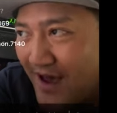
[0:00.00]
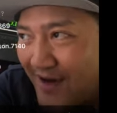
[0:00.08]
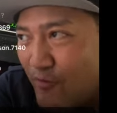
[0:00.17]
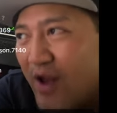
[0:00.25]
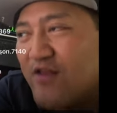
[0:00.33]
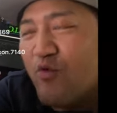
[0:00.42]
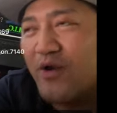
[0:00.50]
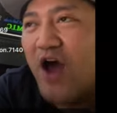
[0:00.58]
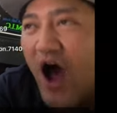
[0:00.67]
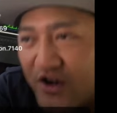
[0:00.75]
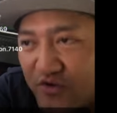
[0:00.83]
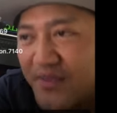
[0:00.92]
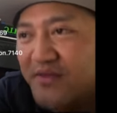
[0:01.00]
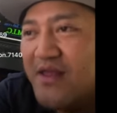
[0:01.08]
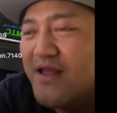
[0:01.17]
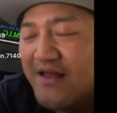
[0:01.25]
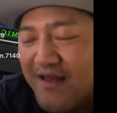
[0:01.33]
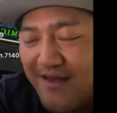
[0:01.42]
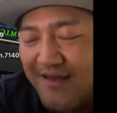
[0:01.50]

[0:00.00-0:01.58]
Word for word: uh, one, 100,